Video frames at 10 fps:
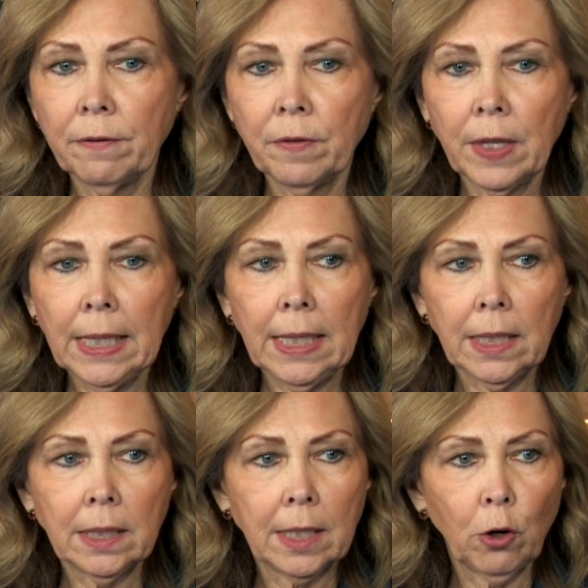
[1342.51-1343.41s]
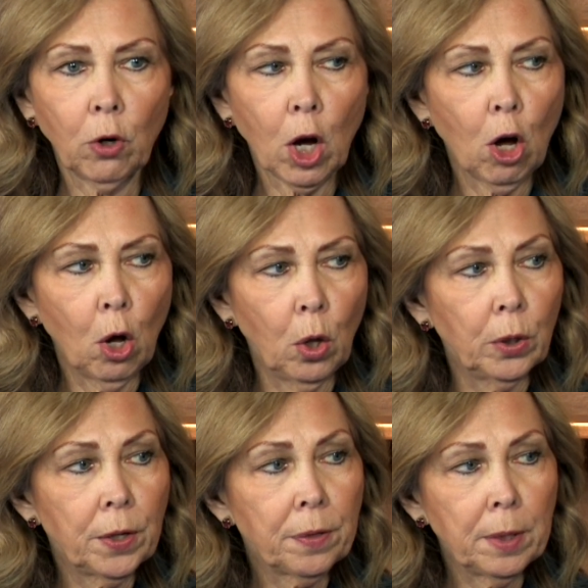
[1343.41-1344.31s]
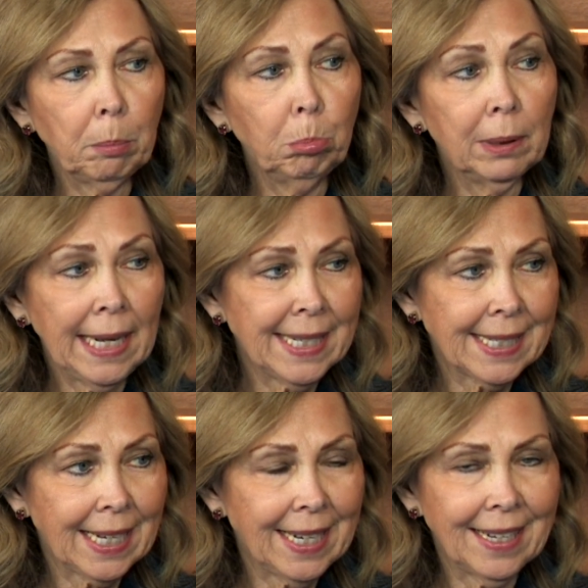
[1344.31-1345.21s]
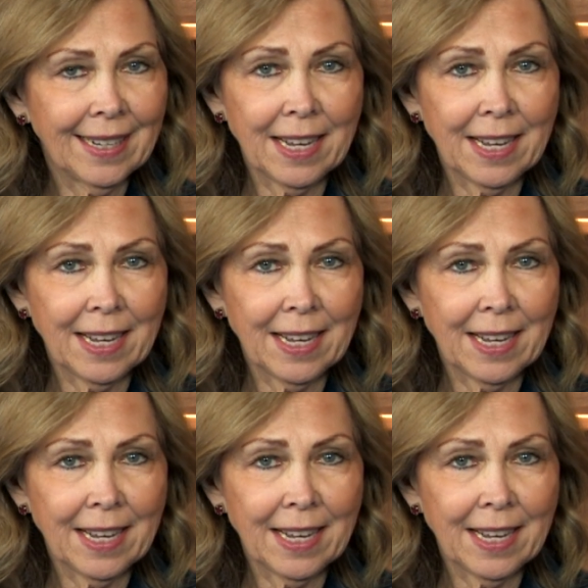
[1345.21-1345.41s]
things that are called the blessing yes.